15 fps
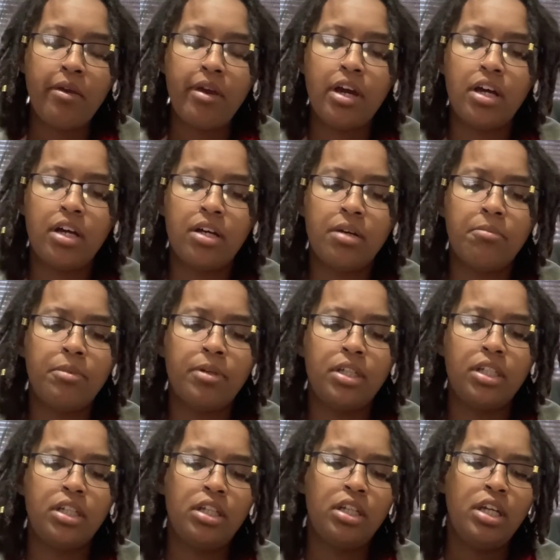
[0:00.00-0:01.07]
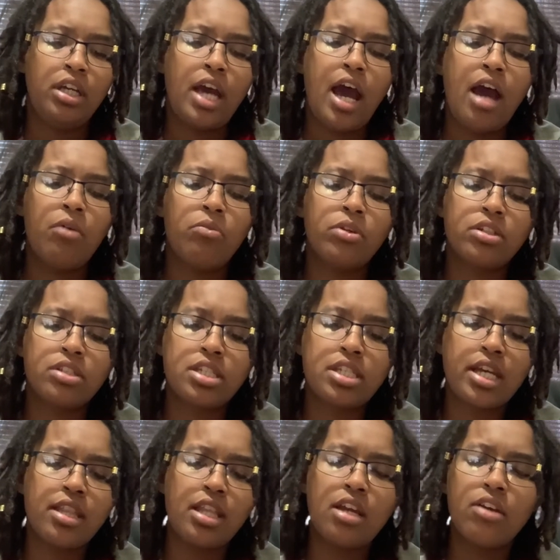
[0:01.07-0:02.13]
I will
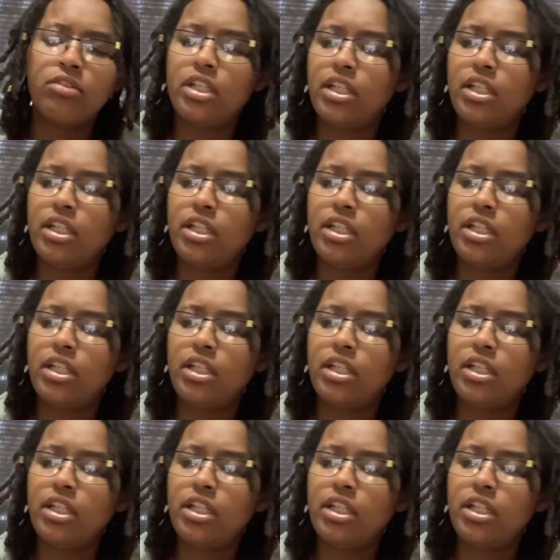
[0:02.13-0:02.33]
say the only